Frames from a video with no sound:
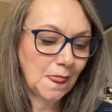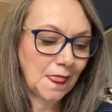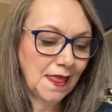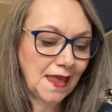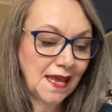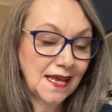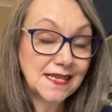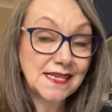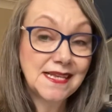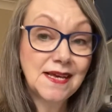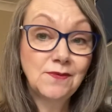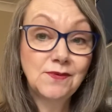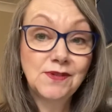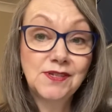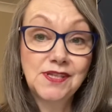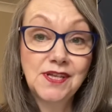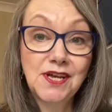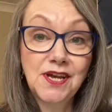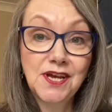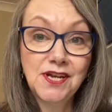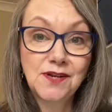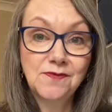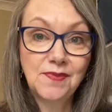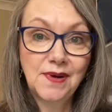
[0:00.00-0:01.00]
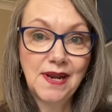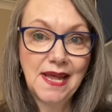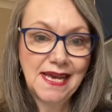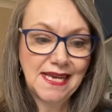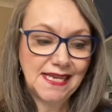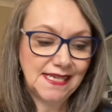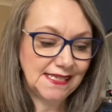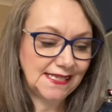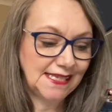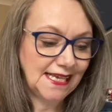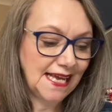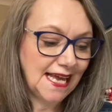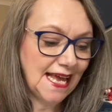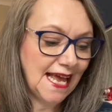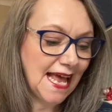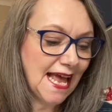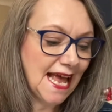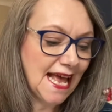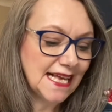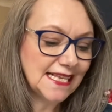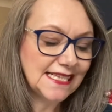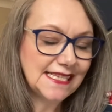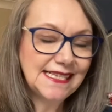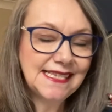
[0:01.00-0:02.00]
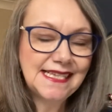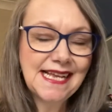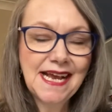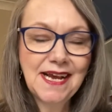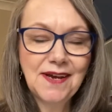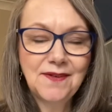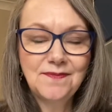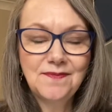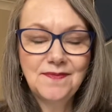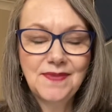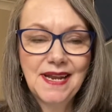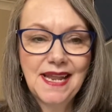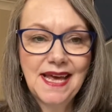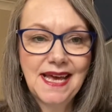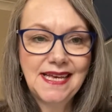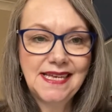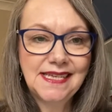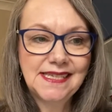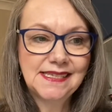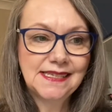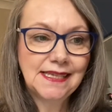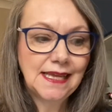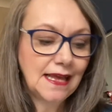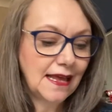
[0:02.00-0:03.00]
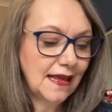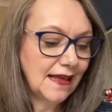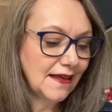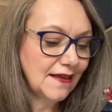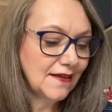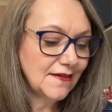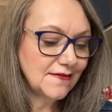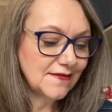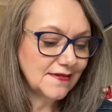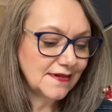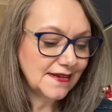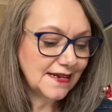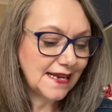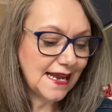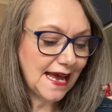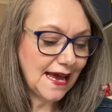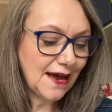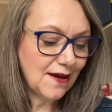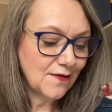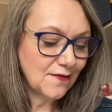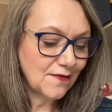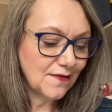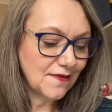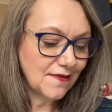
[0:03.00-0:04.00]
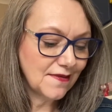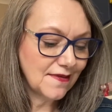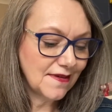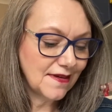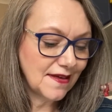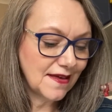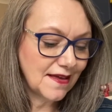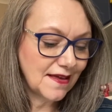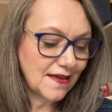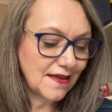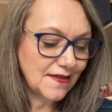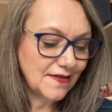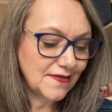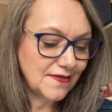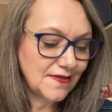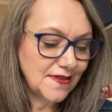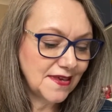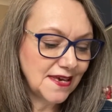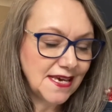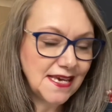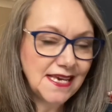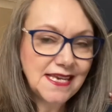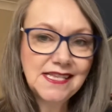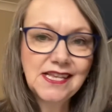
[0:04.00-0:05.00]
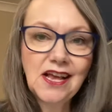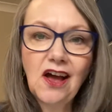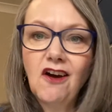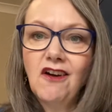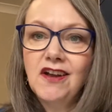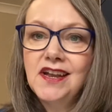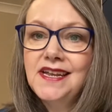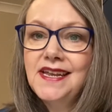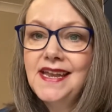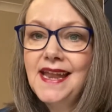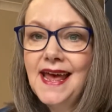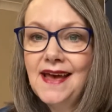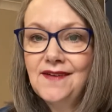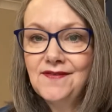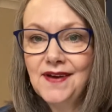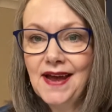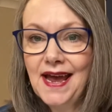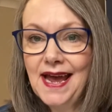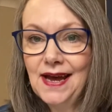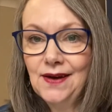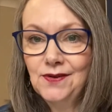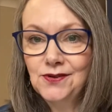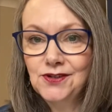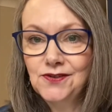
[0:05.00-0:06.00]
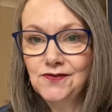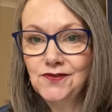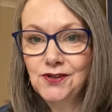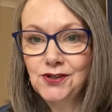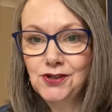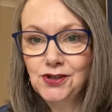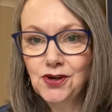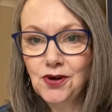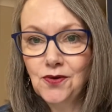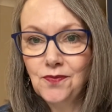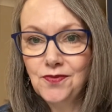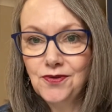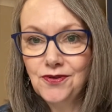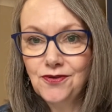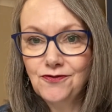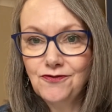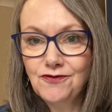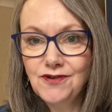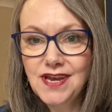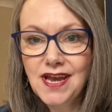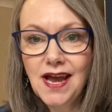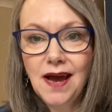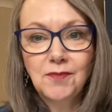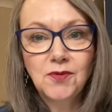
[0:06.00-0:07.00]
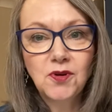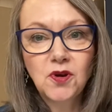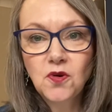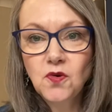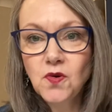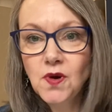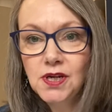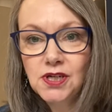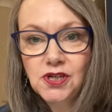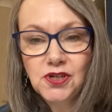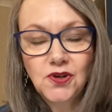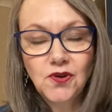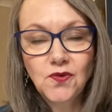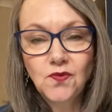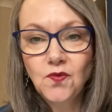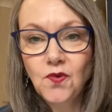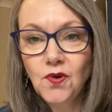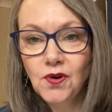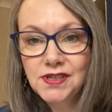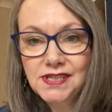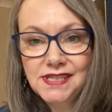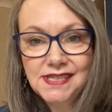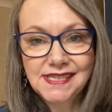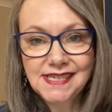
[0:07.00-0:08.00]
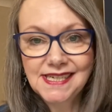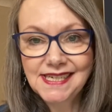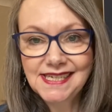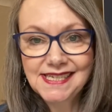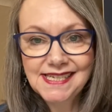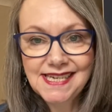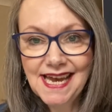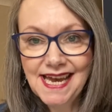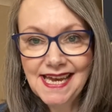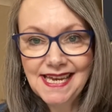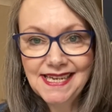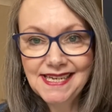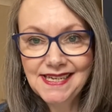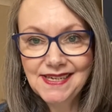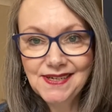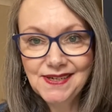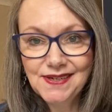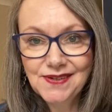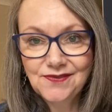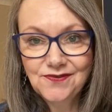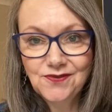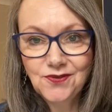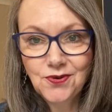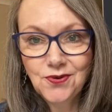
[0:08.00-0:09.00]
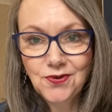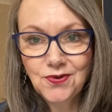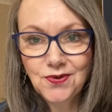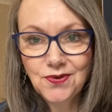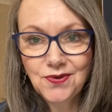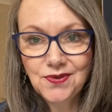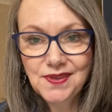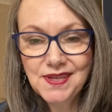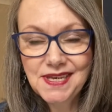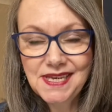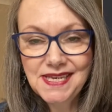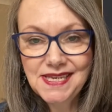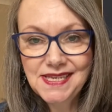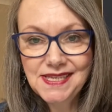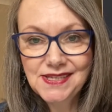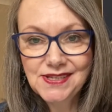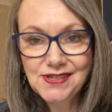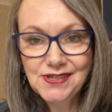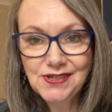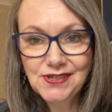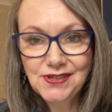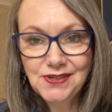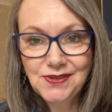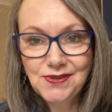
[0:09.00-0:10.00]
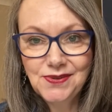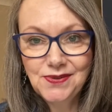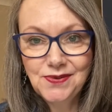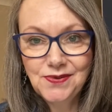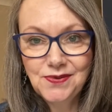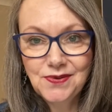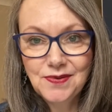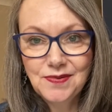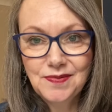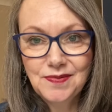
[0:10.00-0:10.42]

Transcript: So that was third place. Second place, now these are never out of the top 3. I'm not quite sure what it's going to take for these to